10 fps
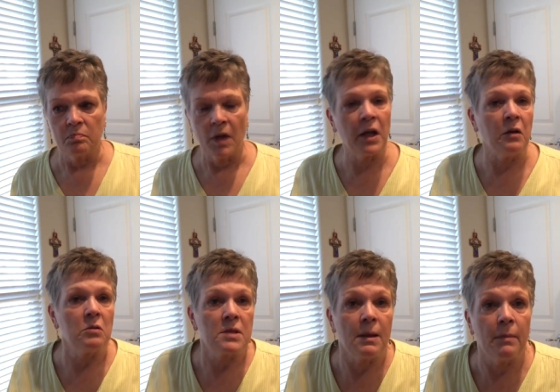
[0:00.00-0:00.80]
I don't
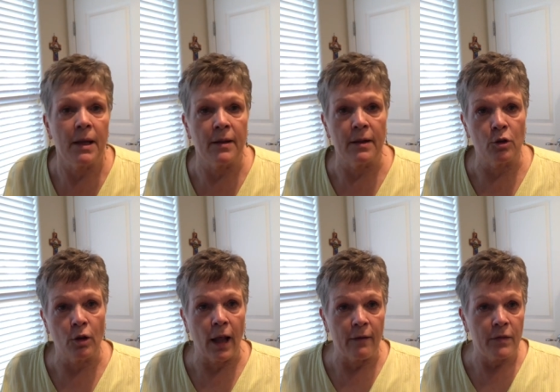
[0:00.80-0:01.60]
know, somebody in your
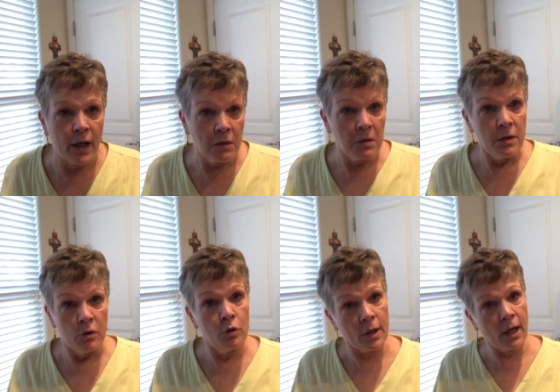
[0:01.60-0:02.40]
life that
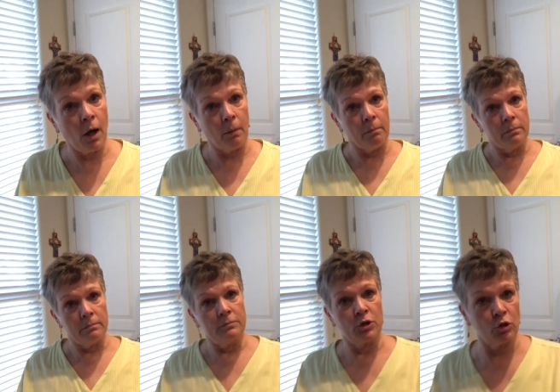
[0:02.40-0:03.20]
you could help.
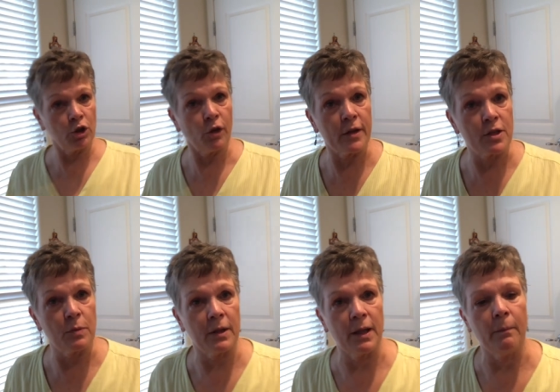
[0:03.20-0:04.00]
So share this
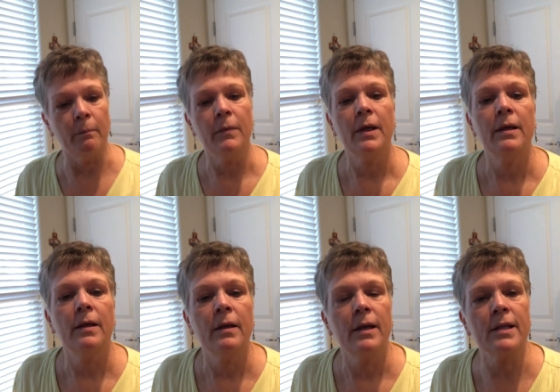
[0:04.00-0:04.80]
with them.
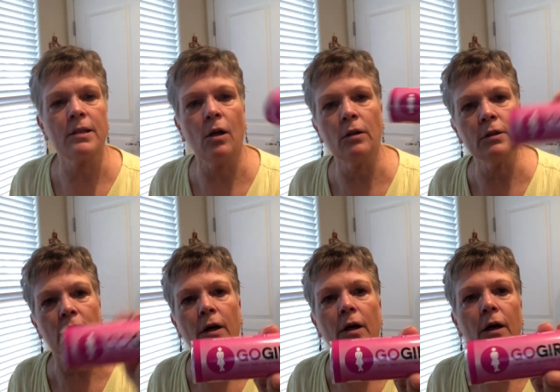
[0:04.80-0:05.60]
It's called
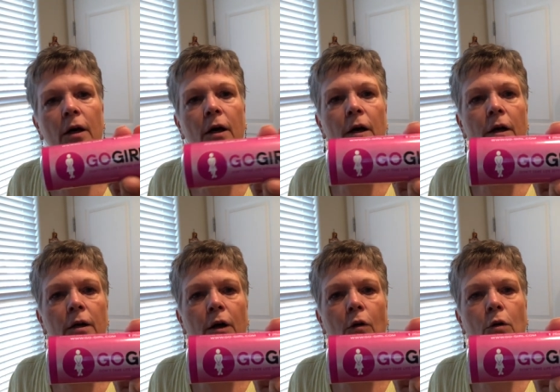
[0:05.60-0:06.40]

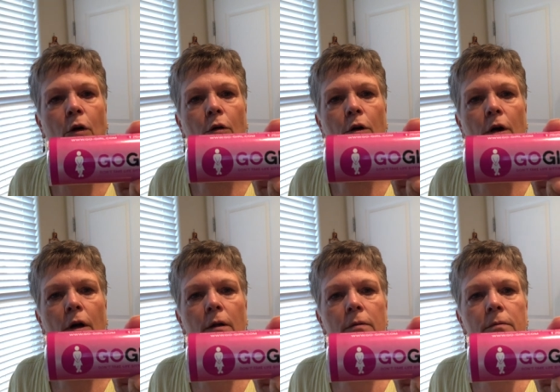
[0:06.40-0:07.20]
Go-Go
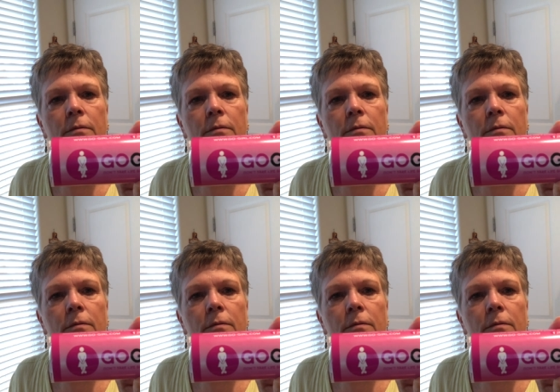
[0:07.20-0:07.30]
Girl.